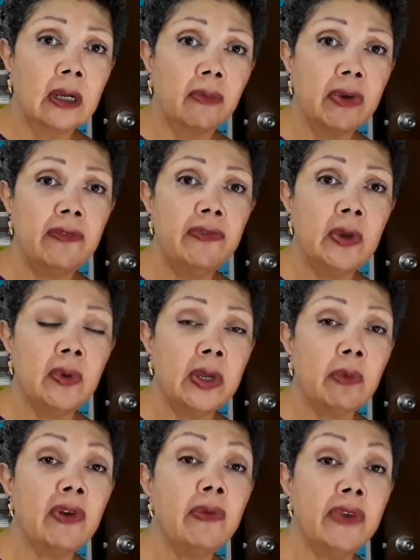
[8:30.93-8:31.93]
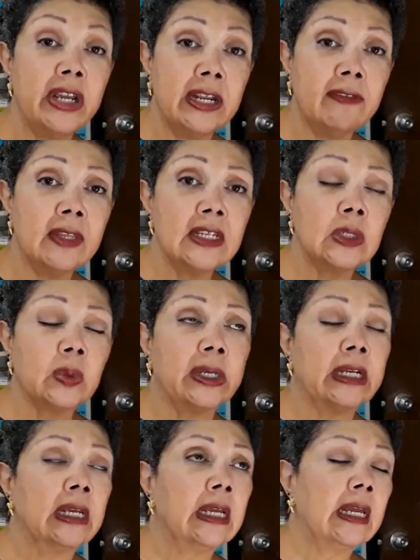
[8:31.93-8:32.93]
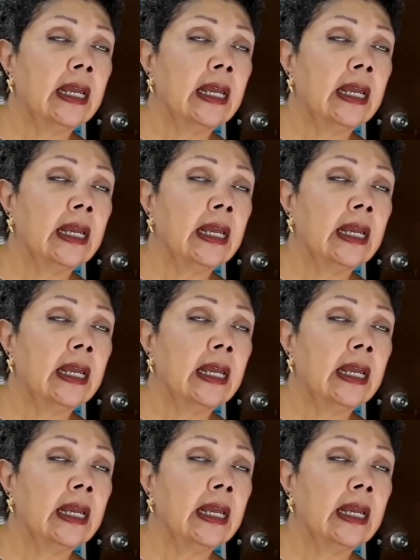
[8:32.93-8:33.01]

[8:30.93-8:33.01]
rereading this one,